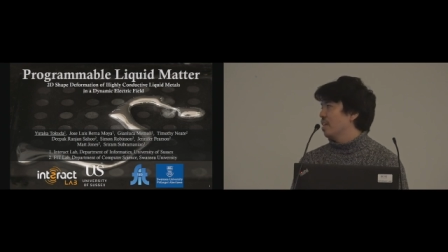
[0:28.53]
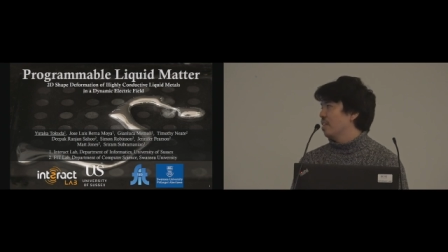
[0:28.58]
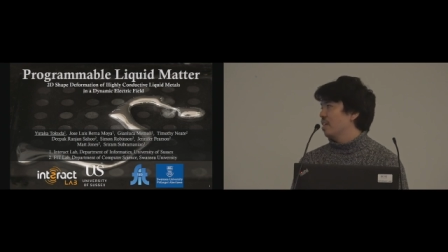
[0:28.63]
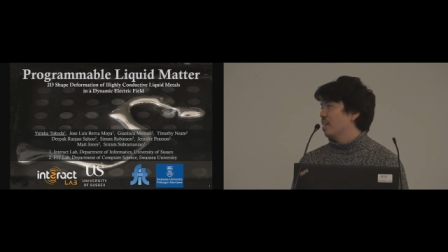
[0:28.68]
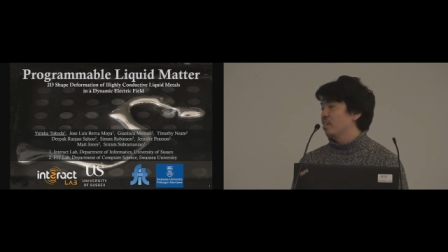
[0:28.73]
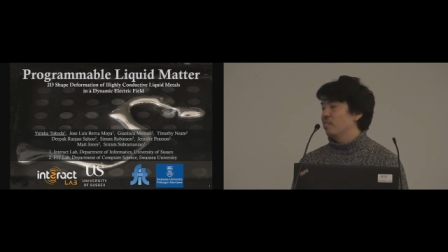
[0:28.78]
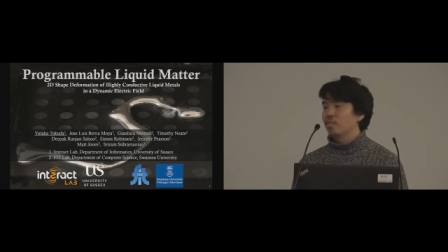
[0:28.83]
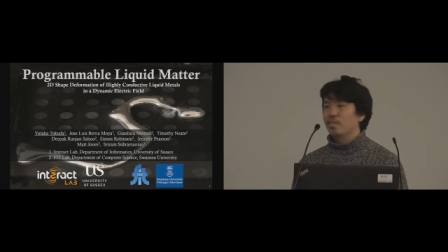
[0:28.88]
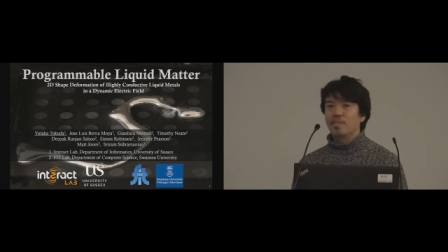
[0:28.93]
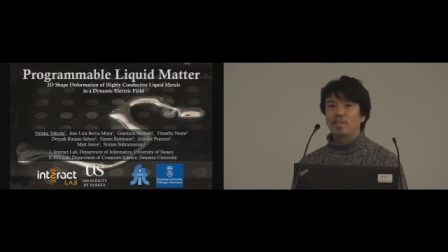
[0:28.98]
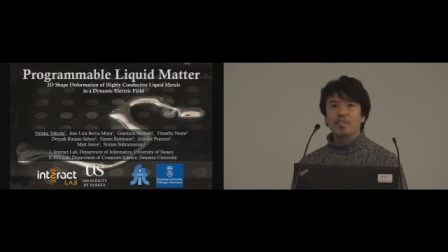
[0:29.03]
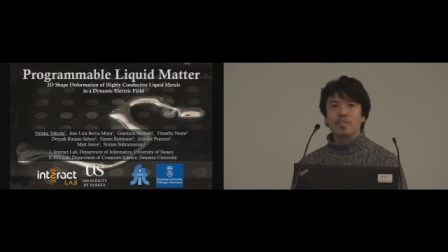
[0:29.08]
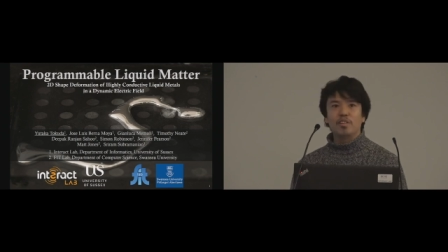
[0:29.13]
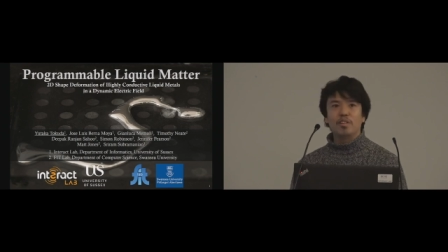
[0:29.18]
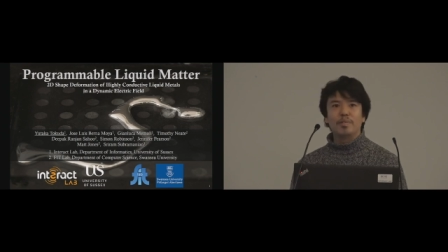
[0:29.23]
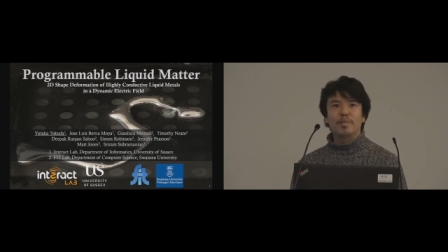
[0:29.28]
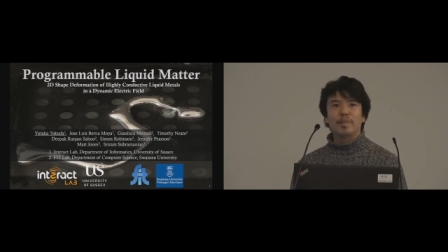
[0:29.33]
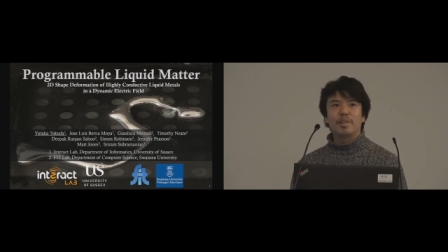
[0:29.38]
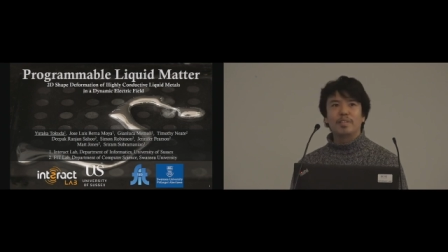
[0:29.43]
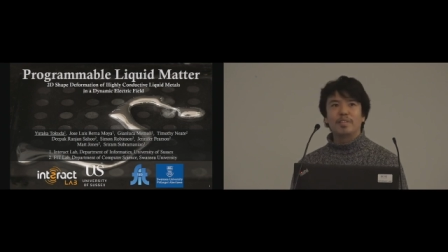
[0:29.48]

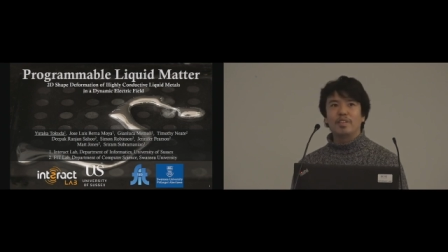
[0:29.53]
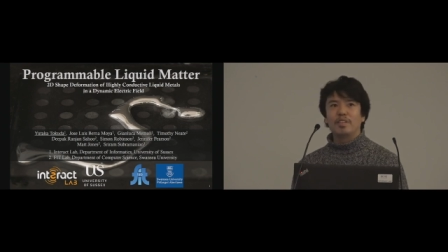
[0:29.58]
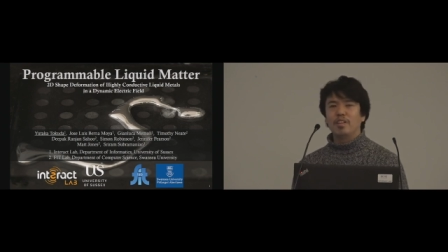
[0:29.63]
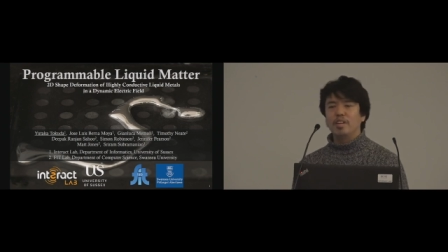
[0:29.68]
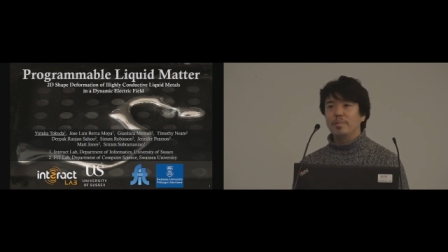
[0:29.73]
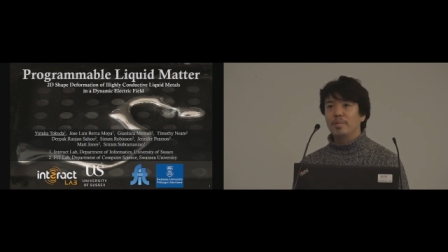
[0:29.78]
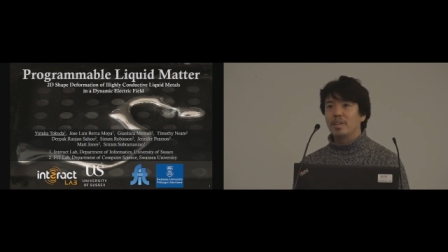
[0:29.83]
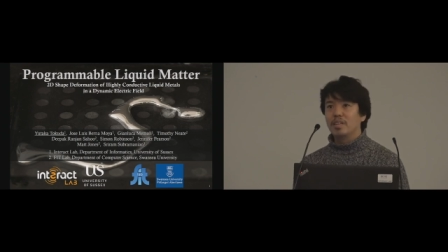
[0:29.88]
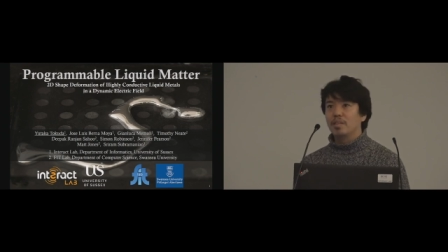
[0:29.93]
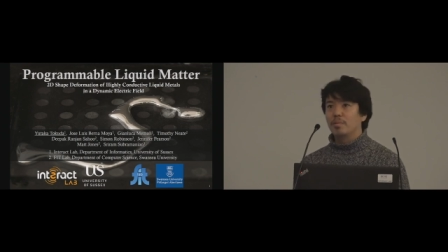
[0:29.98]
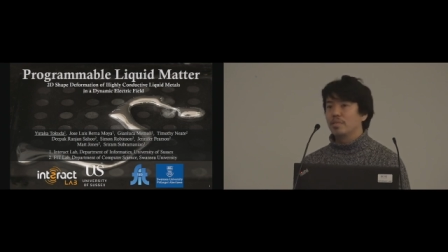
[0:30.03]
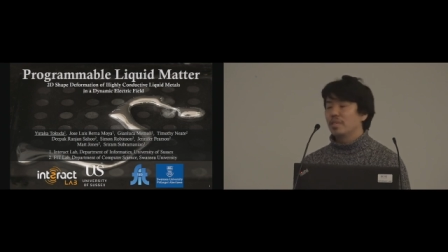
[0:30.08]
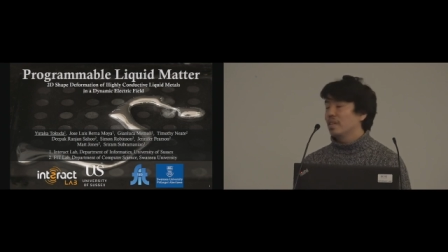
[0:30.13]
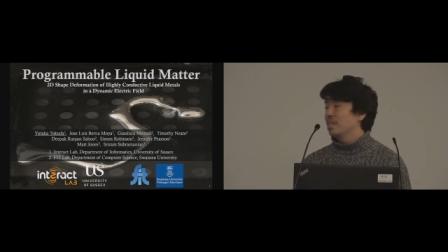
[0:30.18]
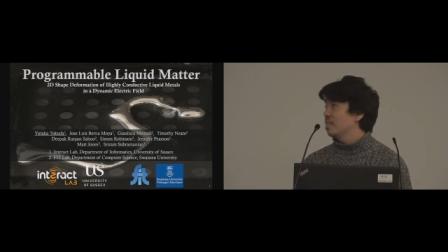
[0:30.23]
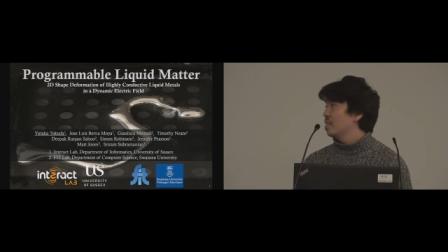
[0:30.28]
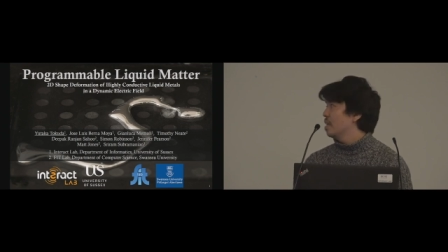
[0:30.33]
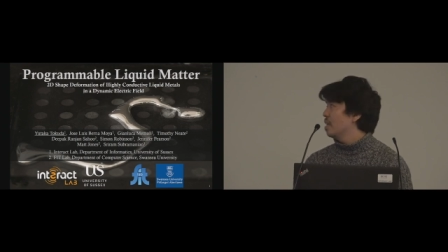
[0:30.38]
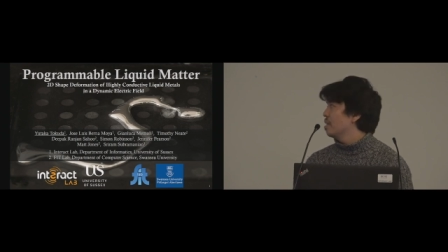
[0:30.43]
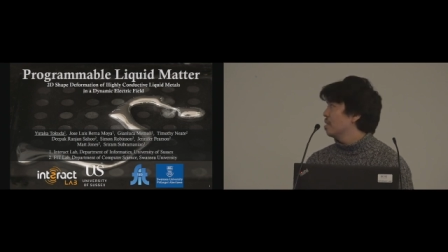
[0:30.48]
Interactive University of
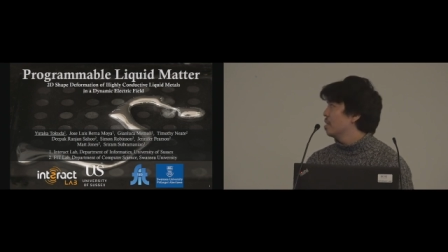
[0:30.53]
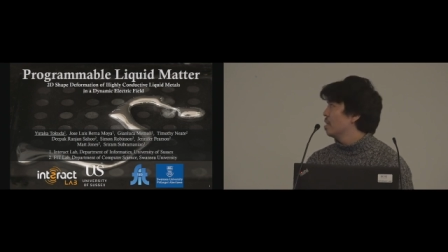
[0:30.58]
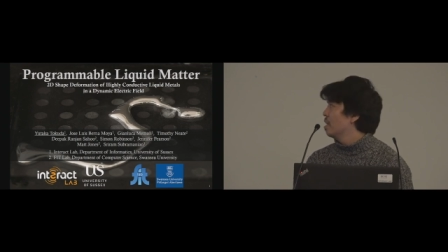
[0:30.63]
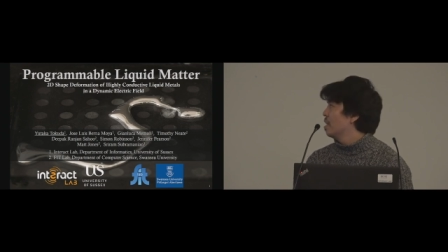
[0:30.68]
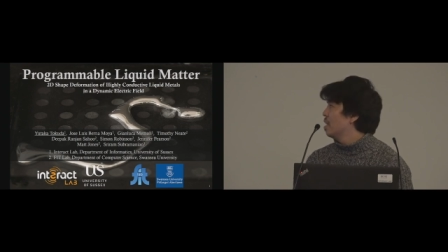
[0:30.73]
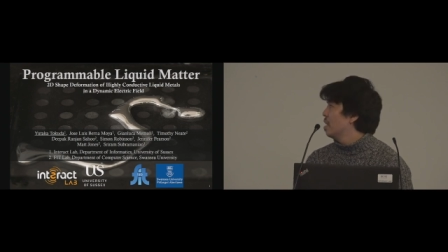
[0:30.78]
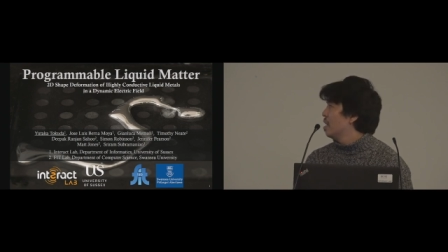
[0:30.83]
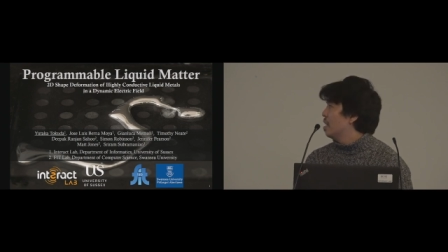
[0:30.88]
Sussex,